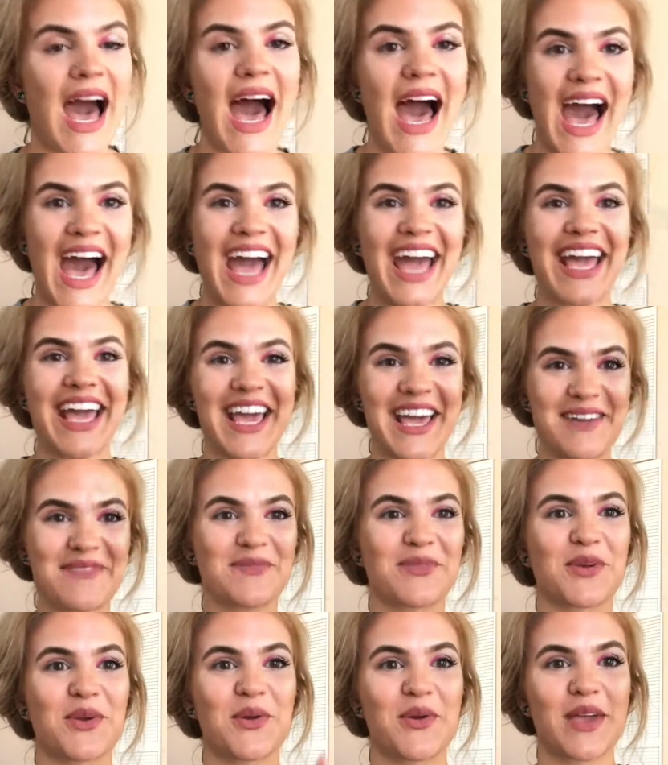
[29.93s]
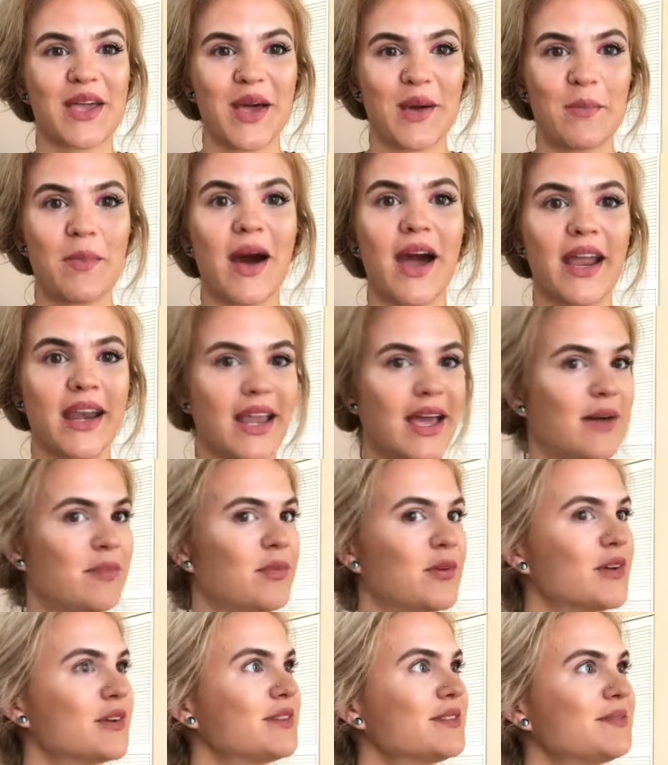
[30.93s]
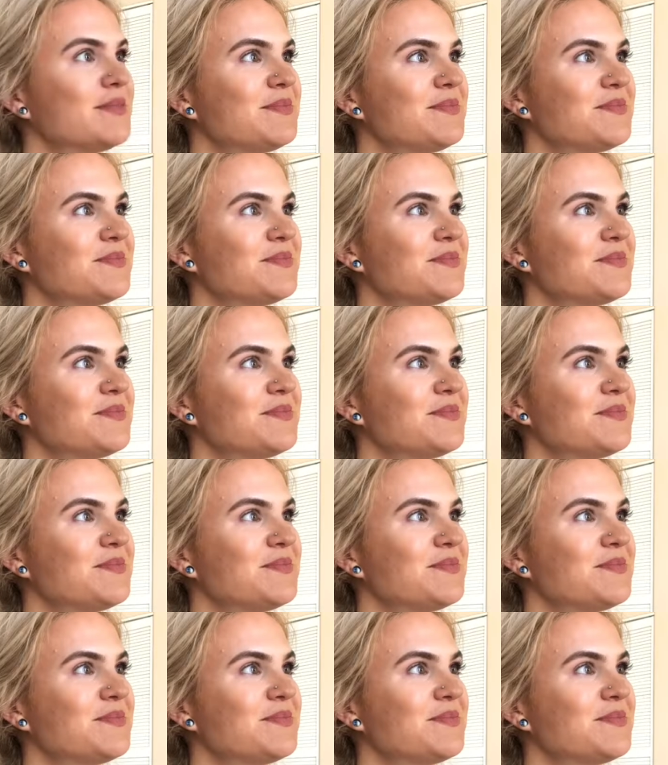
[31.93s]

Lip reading: I am growing a pineapple,